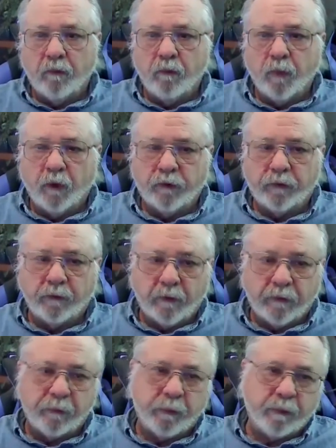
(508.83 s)
Most of
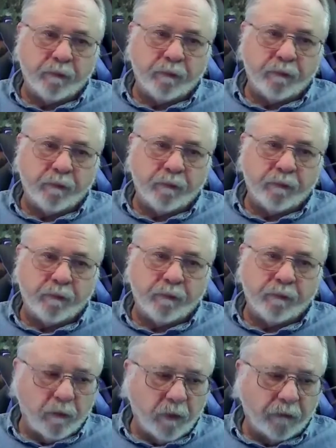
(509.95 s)
us,
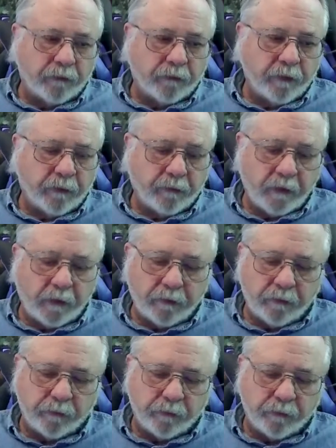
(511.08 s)
it's an
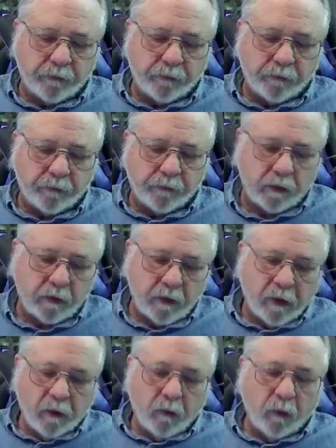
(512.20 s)
industry where
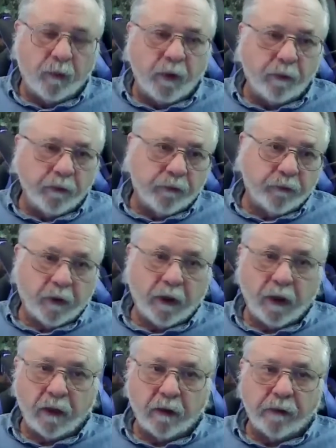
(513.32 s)
when people start
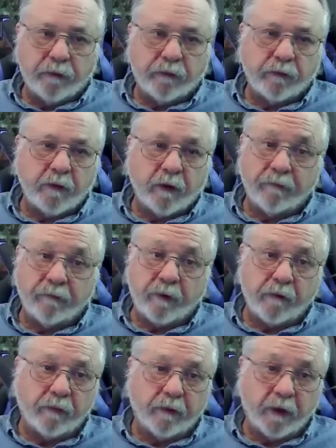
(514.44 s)
out, it's got a
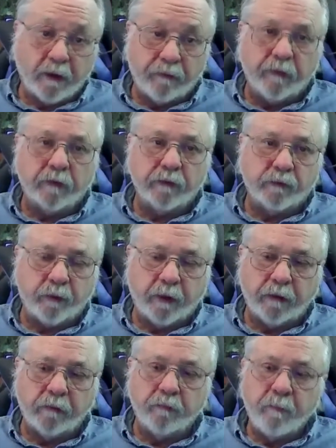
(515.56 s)
very, very high failure rate.